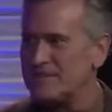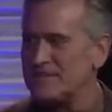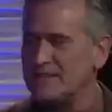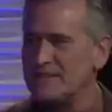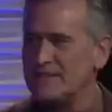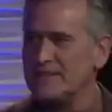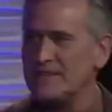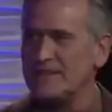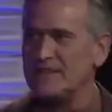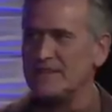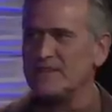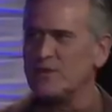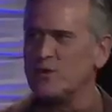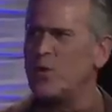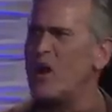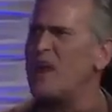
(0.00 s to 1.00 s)
Oh,
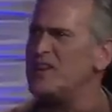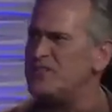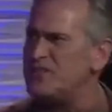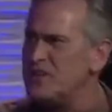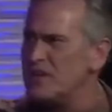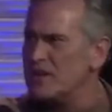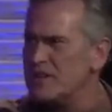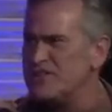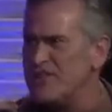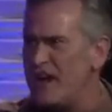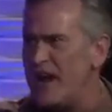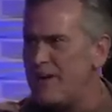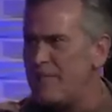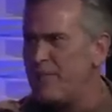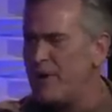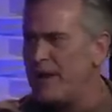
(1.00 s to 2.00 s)
man. Twice your
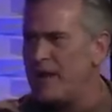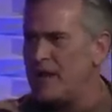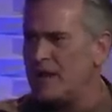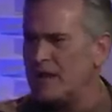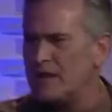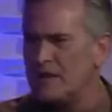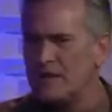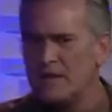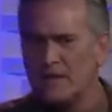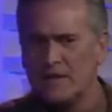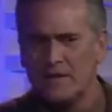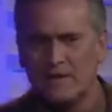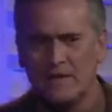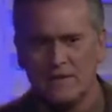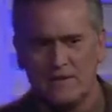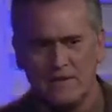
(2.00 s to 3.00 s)
job, buddy.
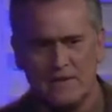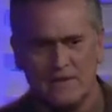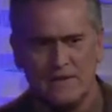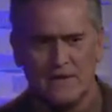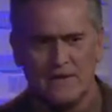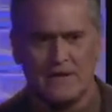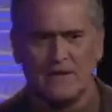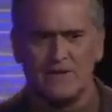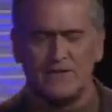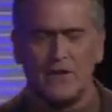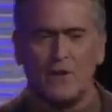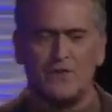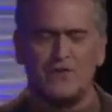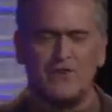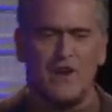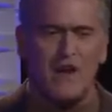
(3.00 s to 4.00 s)

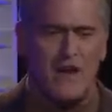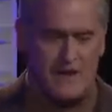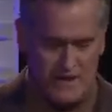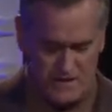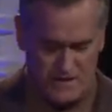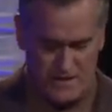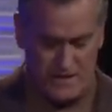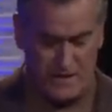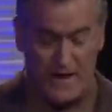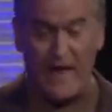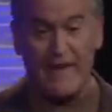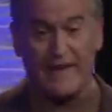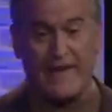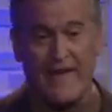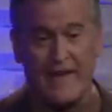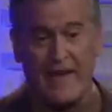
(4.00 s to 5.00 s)
so, John, uh,
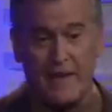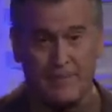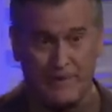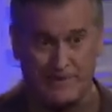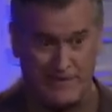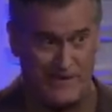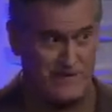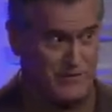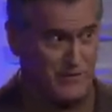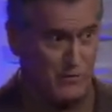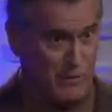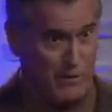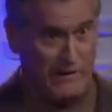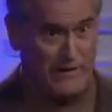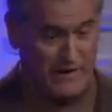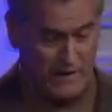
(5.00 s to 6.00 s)
AKA
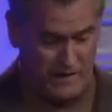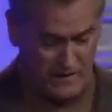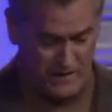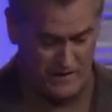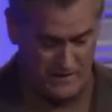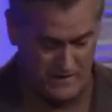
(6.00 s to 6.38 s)
potential winner,